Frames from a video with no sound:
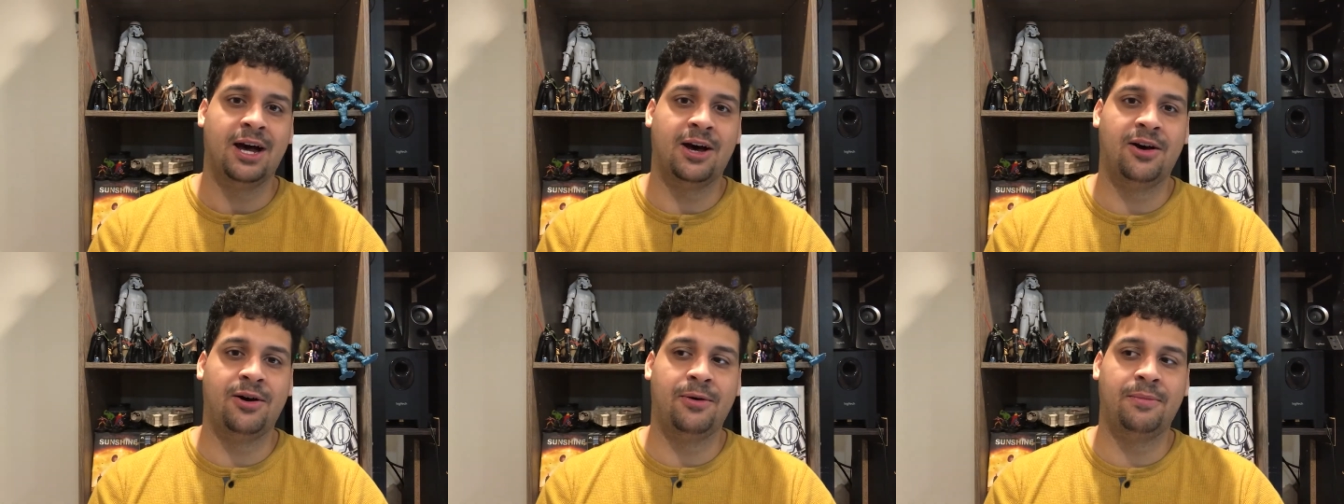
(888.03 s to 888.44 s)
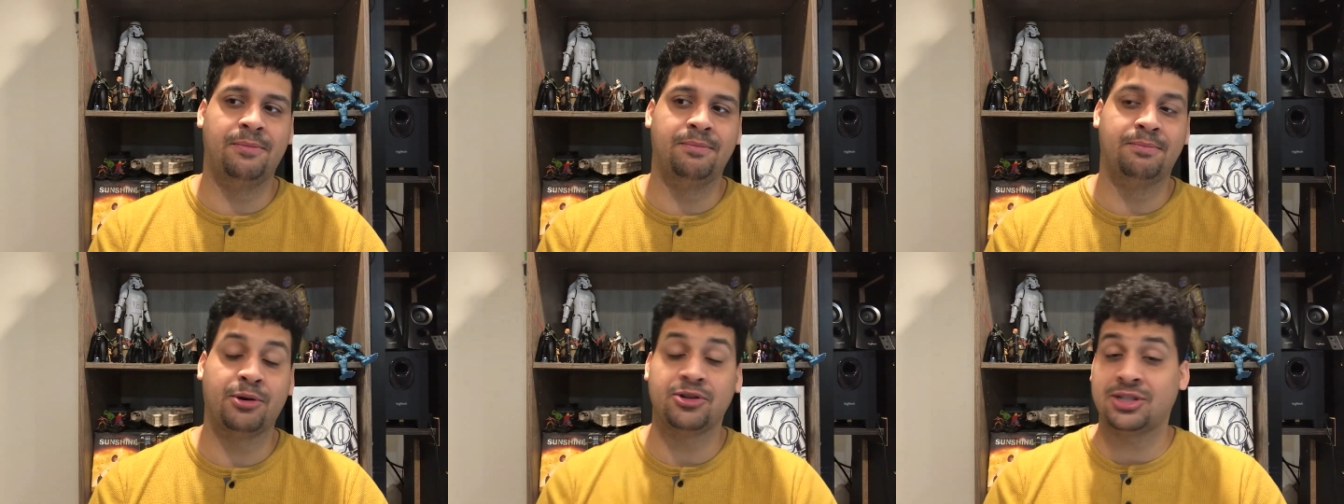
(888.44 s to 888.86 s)

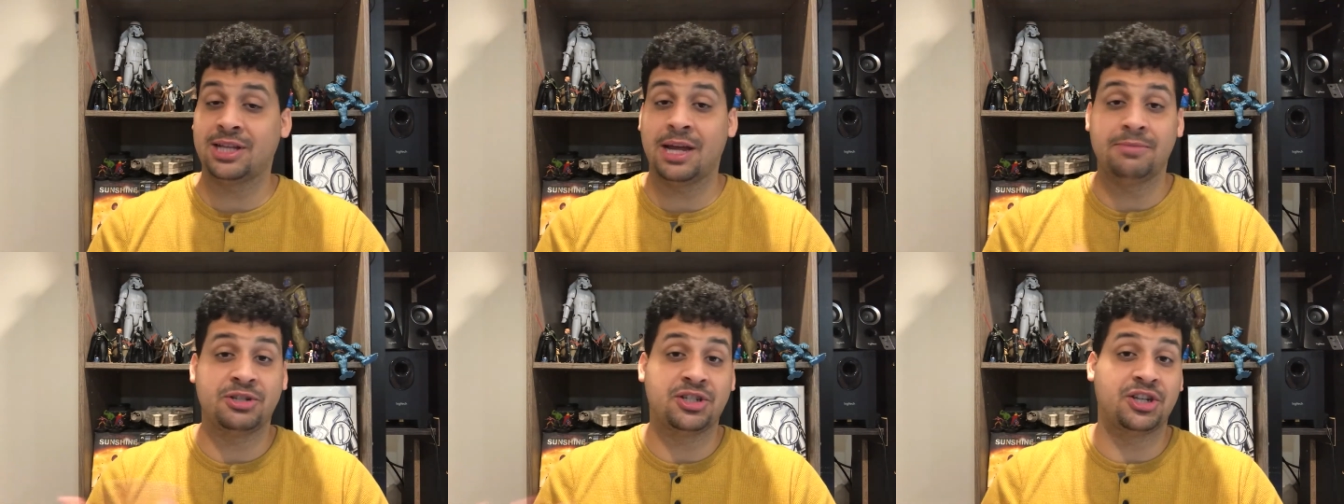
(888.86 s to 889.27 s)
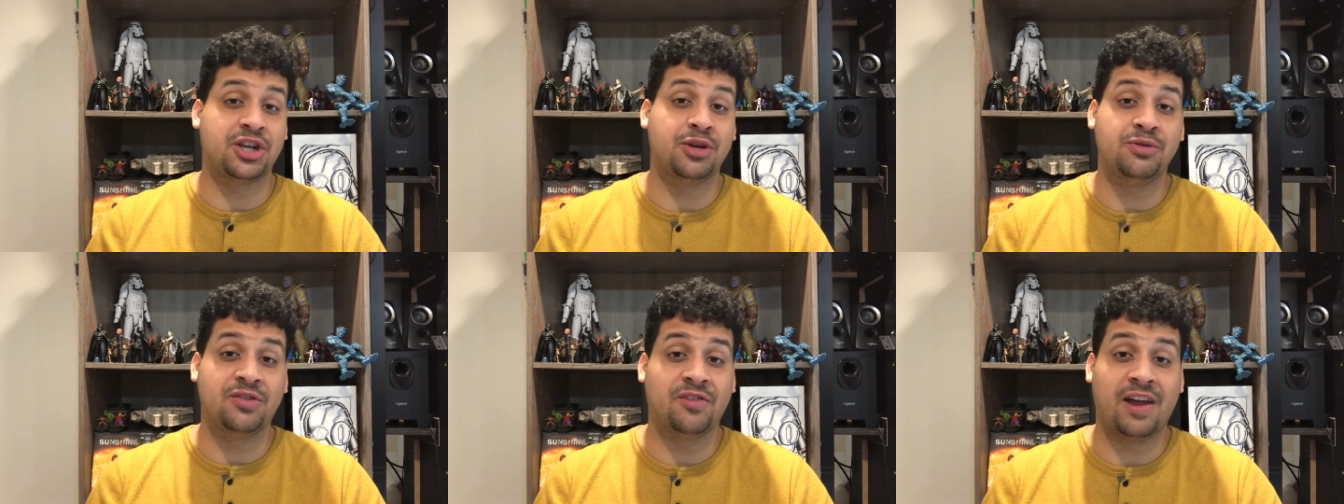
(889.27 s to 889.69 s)
Um, personally, I'm just a
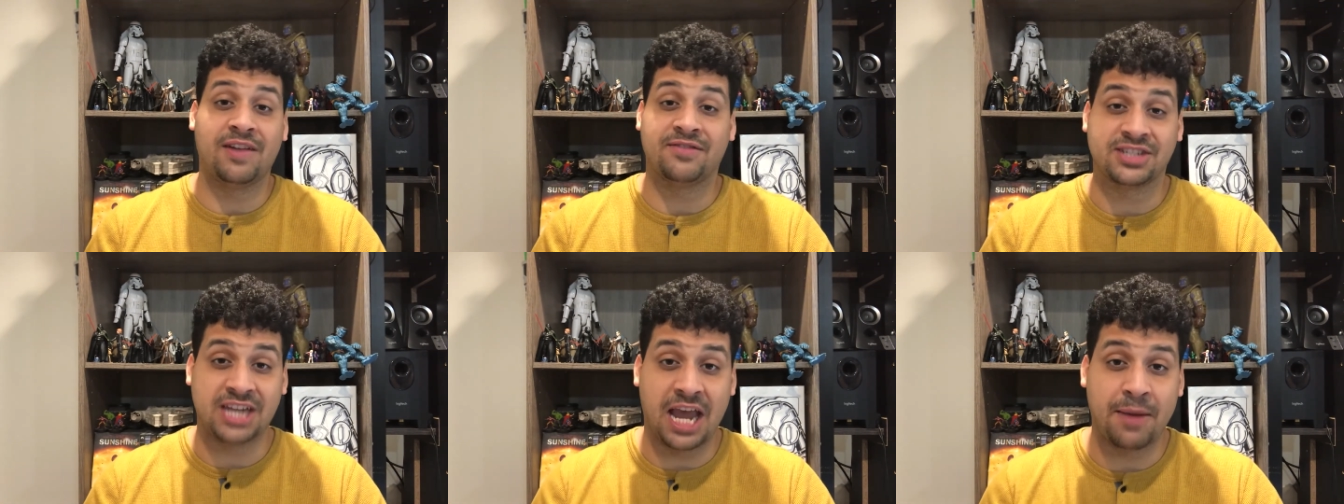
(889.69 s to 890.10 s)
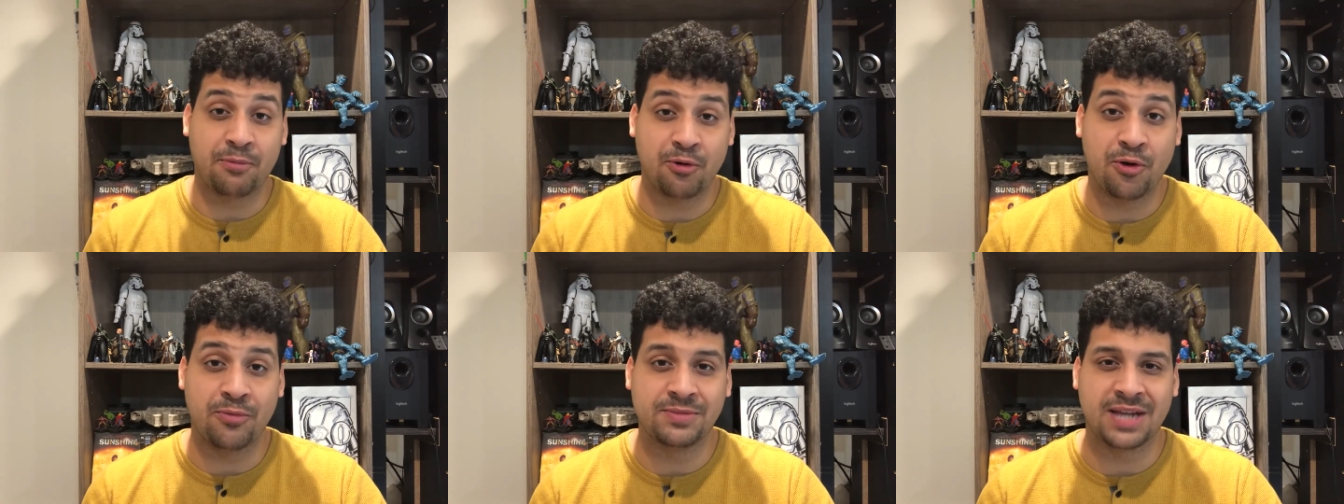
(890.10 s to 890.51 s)
huge fan of
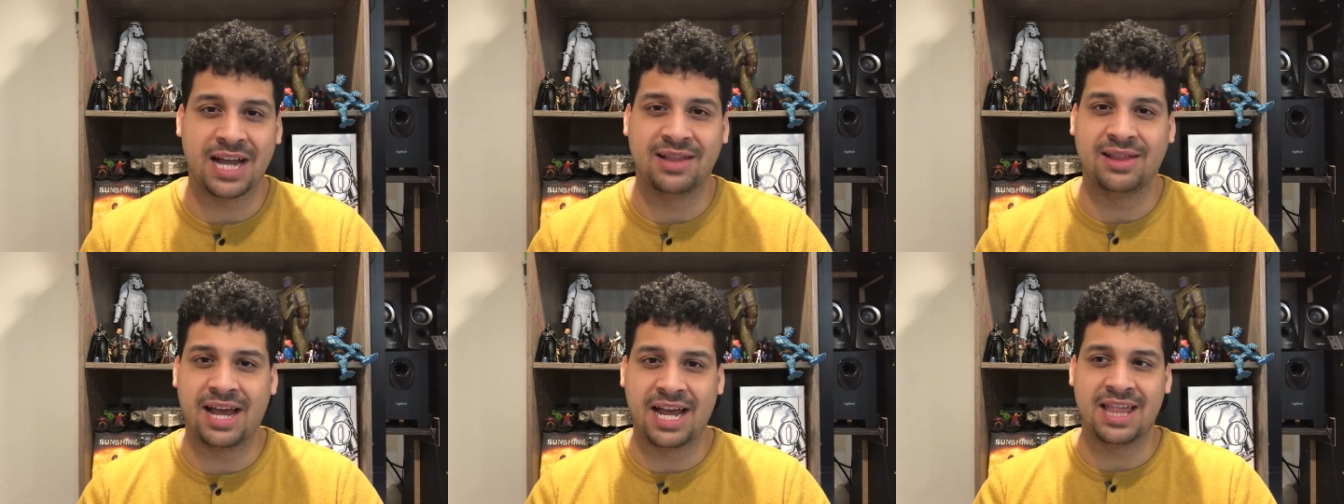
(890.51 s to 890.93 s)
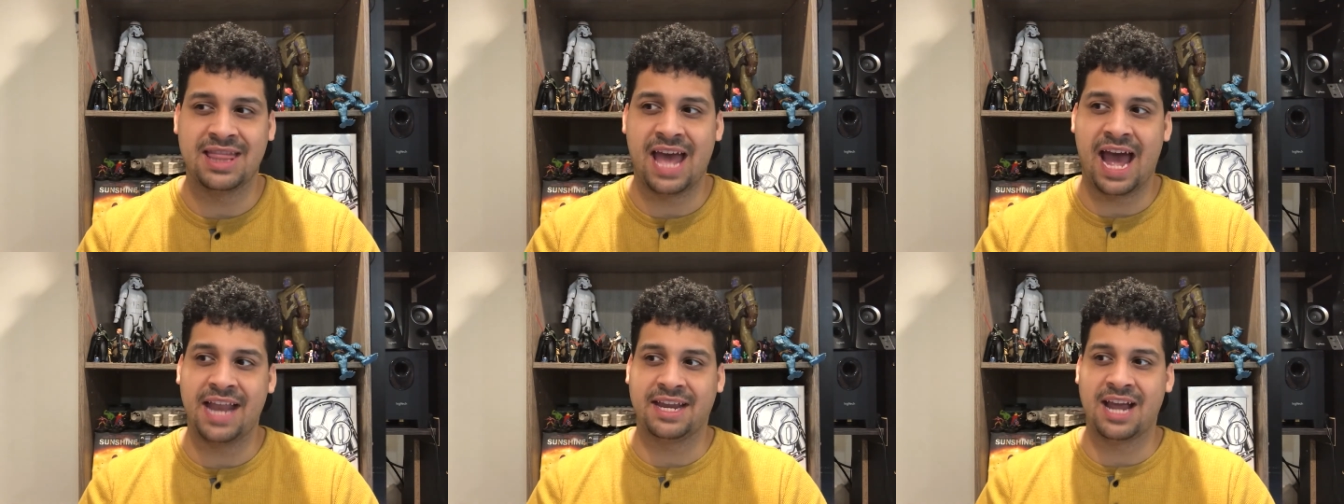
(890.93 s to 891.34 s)
escape rooms. I
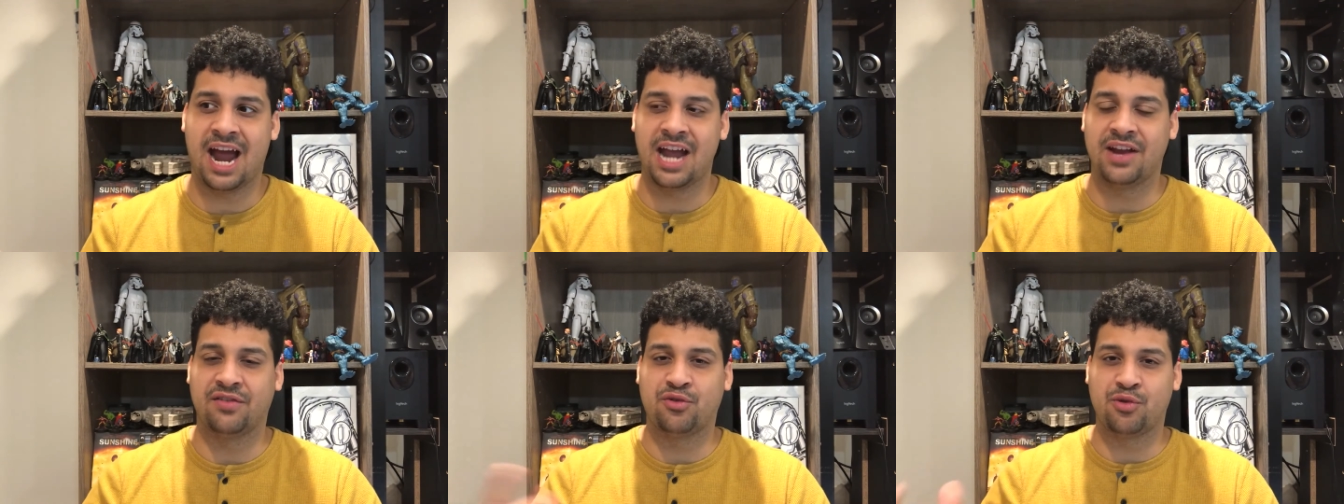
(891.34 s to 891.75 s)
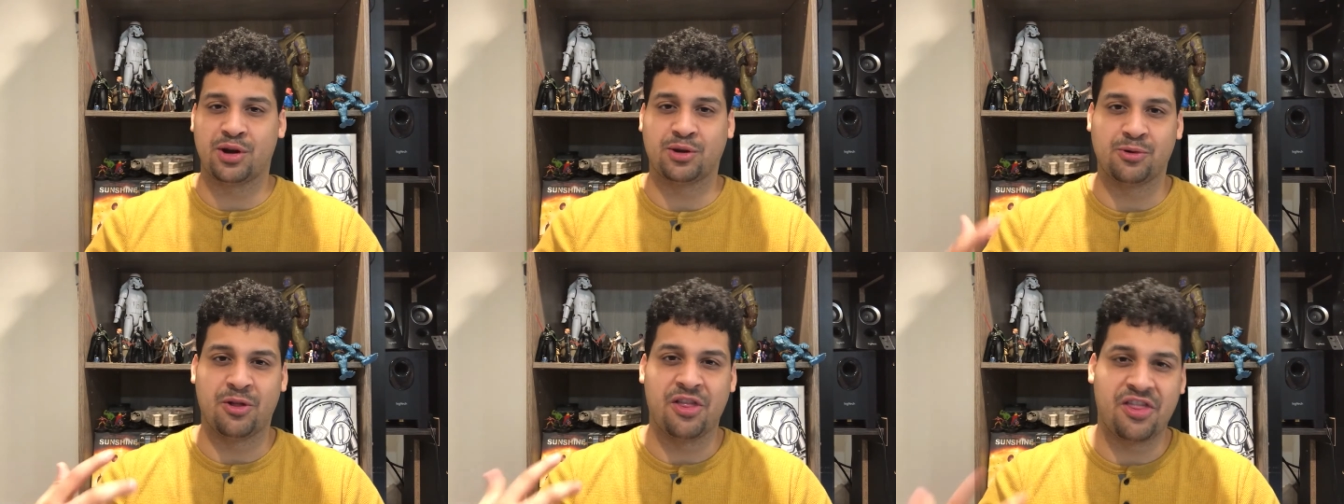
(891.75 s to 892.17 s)
like that kind of
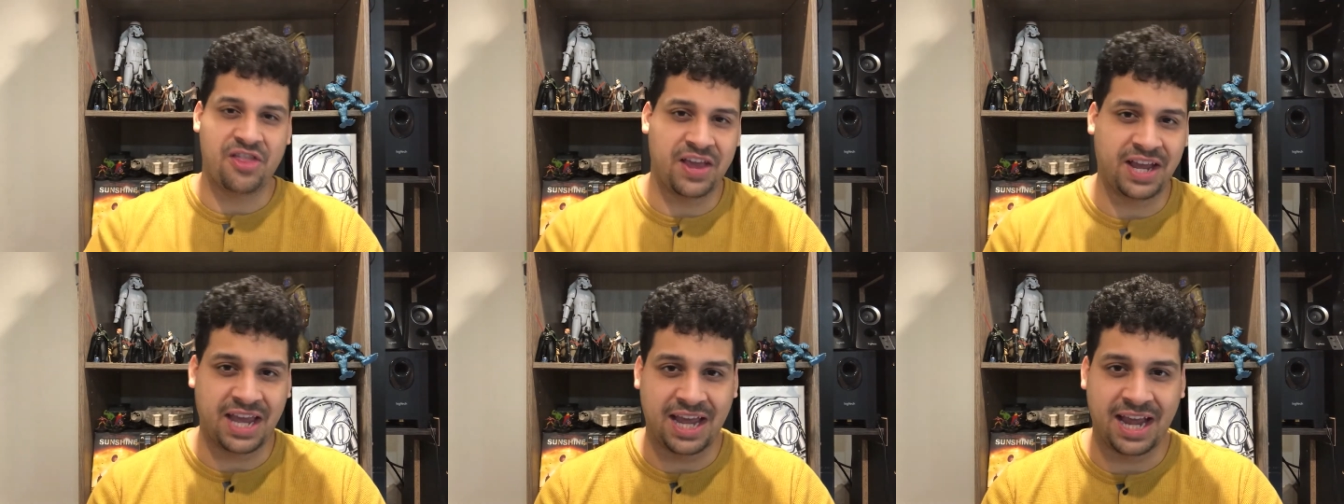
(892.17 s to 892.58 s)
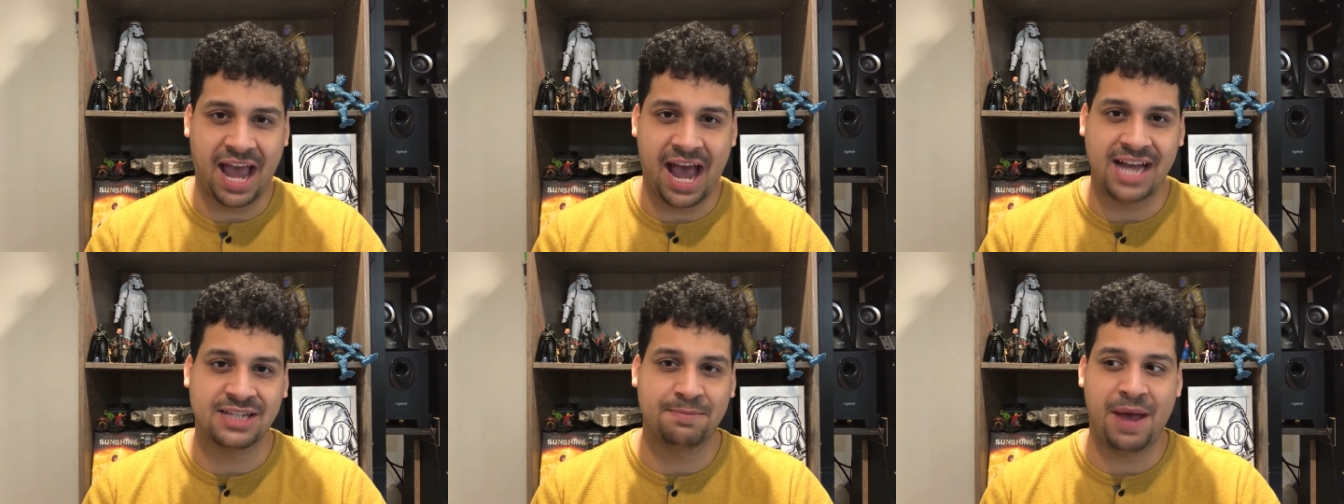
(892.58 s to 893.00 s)
critical thinking
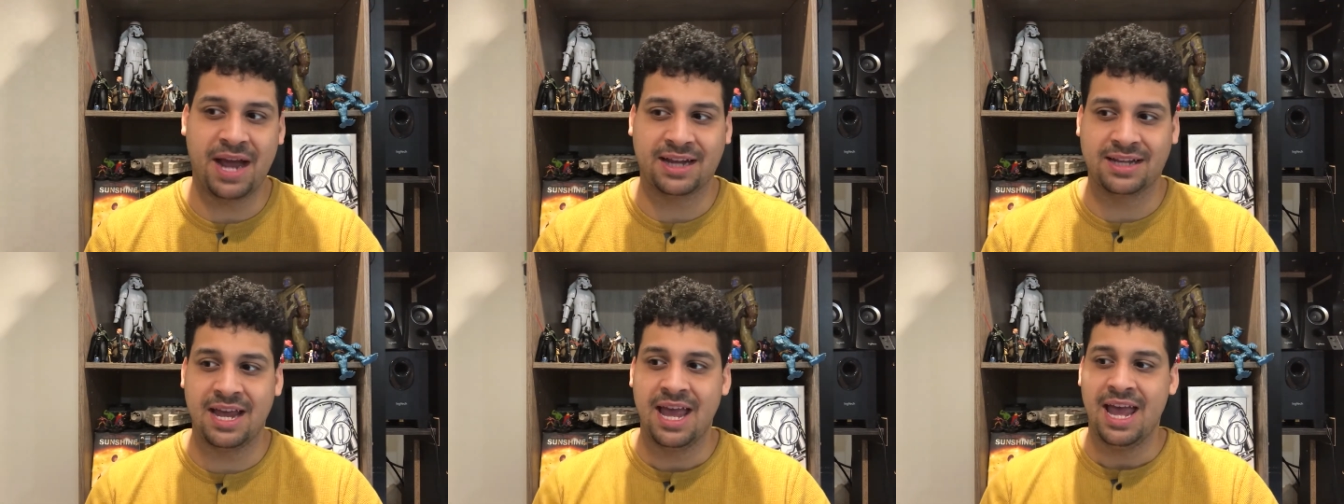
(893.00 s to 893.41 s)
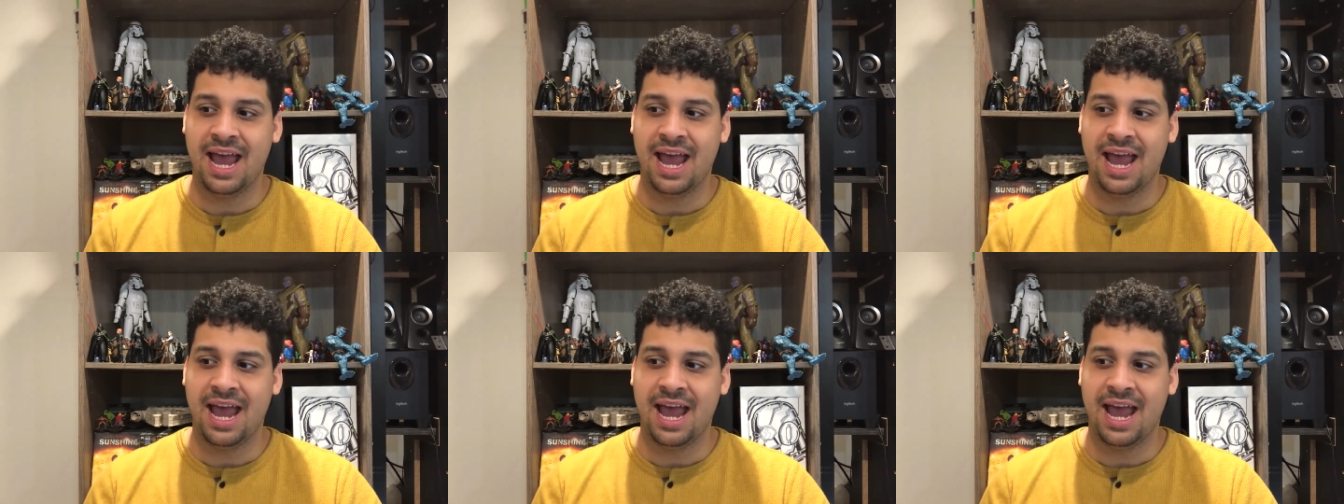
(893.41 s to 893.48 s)
aspect,